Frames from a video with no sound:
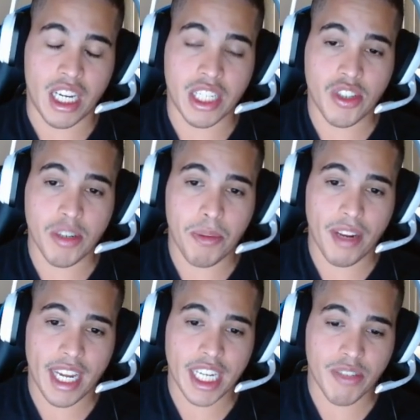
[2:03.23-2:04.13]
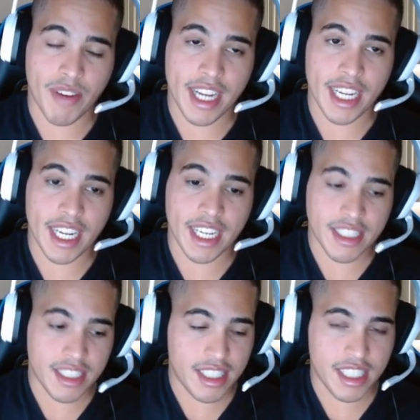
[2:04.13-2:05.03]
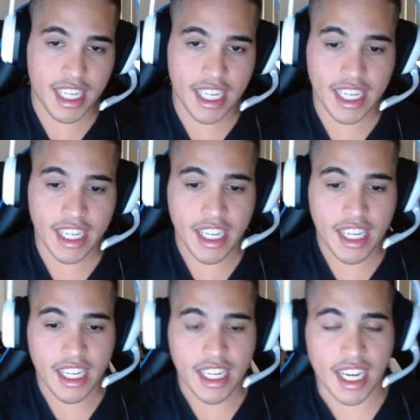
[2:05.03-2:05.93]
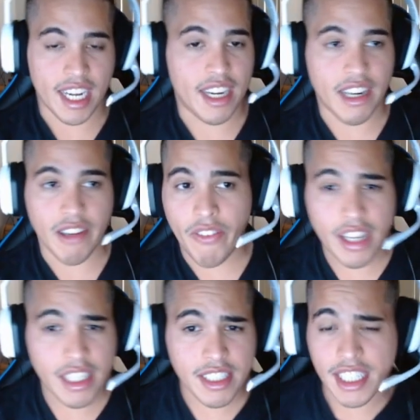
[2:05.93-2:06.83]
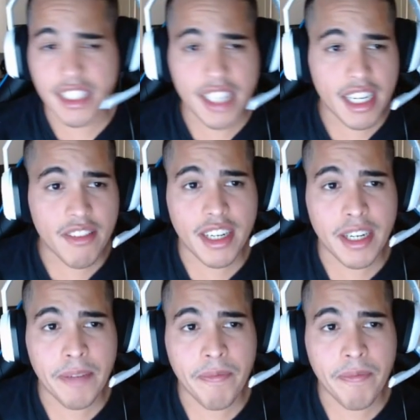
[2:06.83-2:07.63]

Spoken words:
Triple H ran NXT like an iron fist, etc.